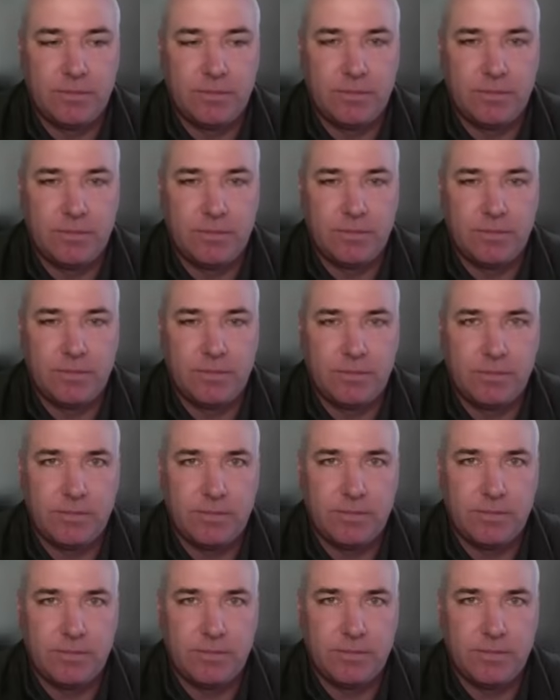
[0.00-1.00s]

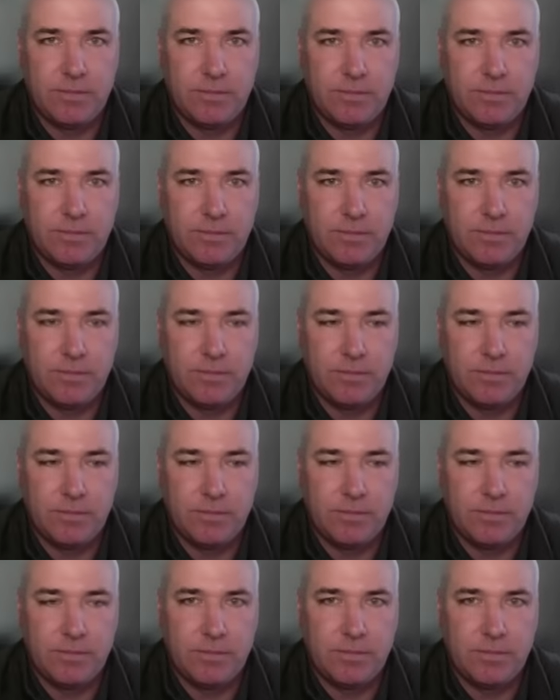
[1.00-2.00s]

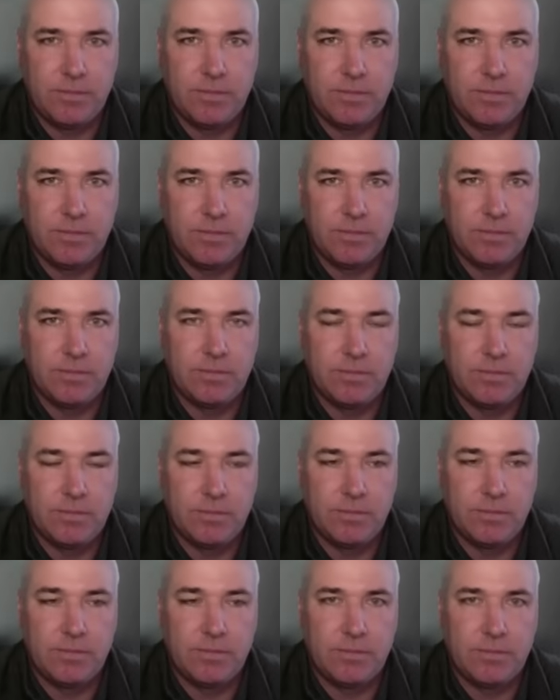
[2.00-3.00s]

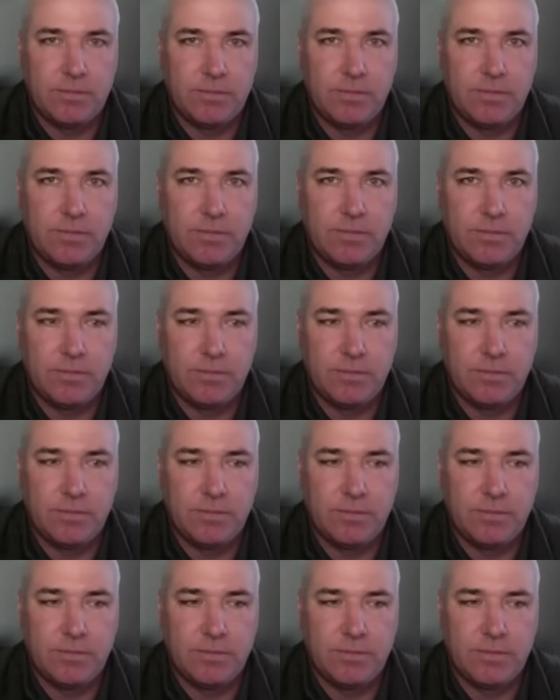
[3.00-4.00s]

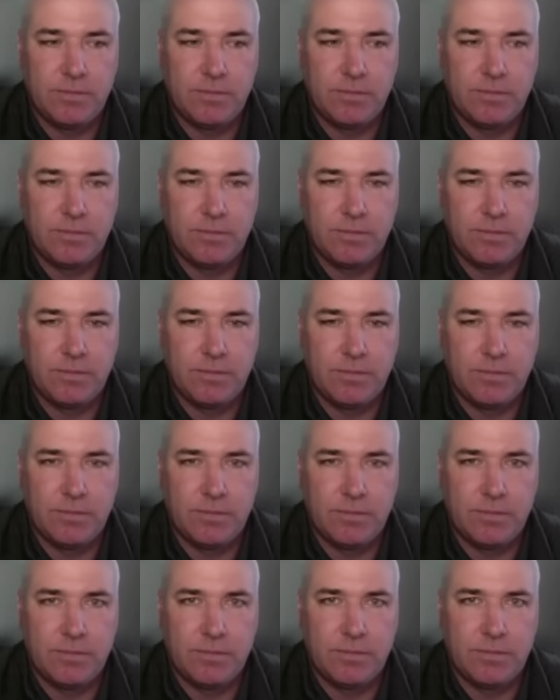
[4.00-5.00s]

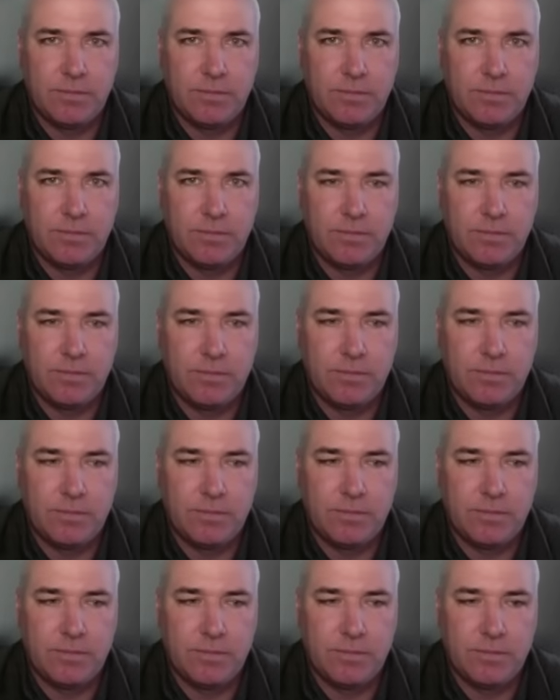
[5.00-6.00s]

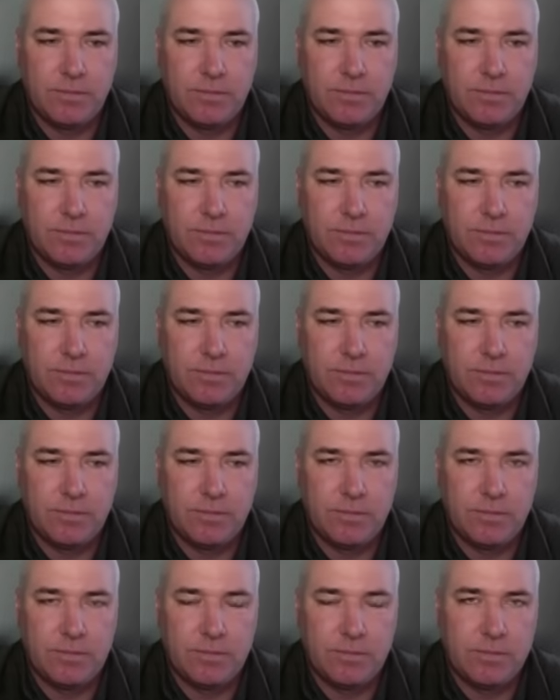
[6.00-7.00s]

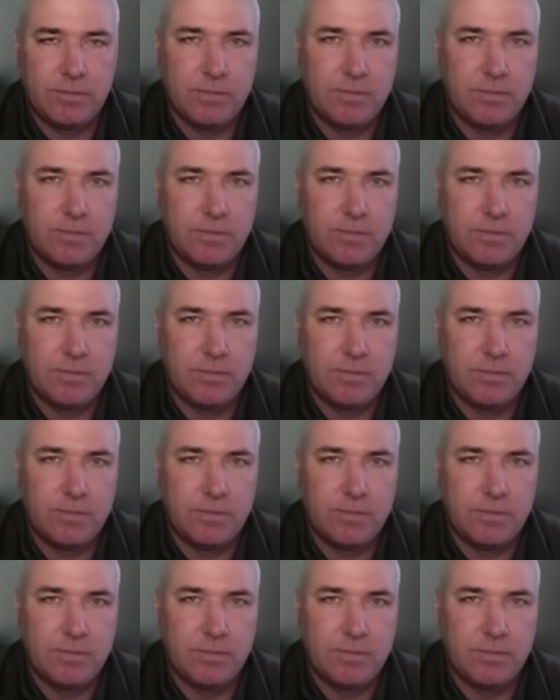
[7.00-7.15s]
(silent)